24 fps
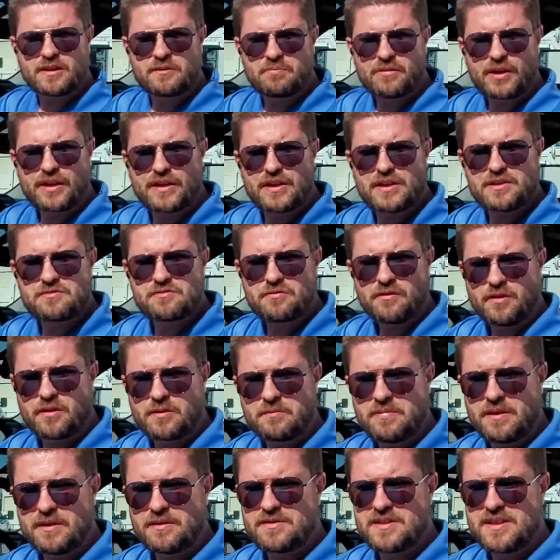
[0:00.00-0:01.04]
brake controller
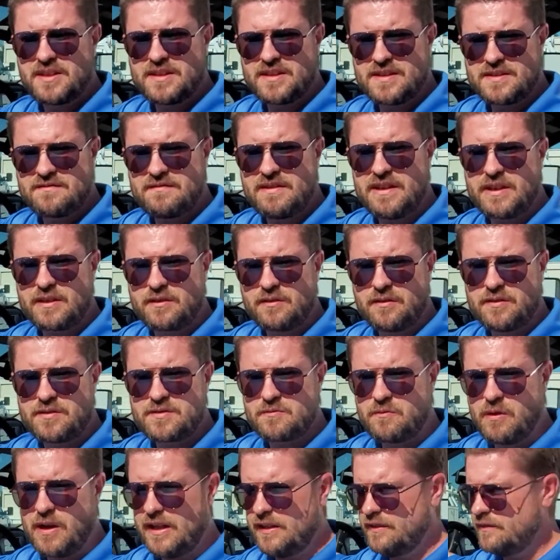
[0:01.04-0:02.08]
built in this vehicle as
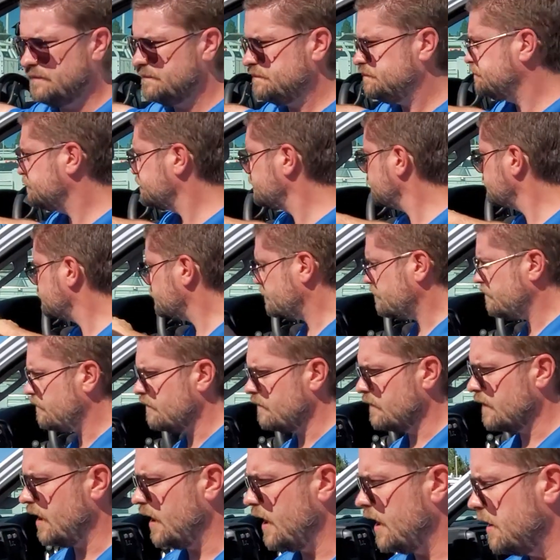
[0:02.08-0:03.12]
well
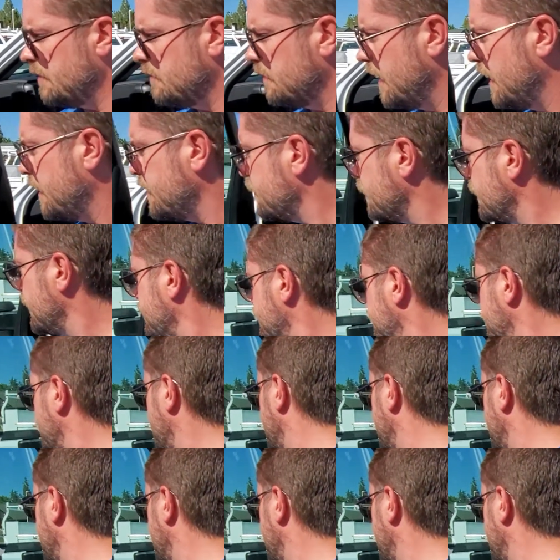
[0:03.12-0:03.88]
um, underneath the